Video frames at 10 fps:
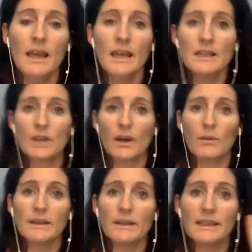So I
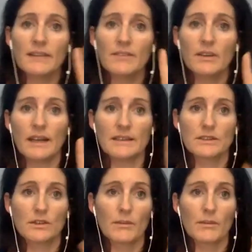want to give you guys,
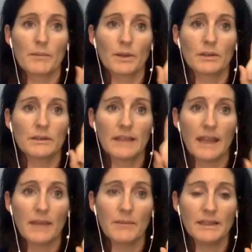so remember,
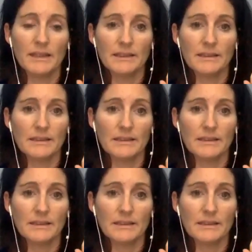name it.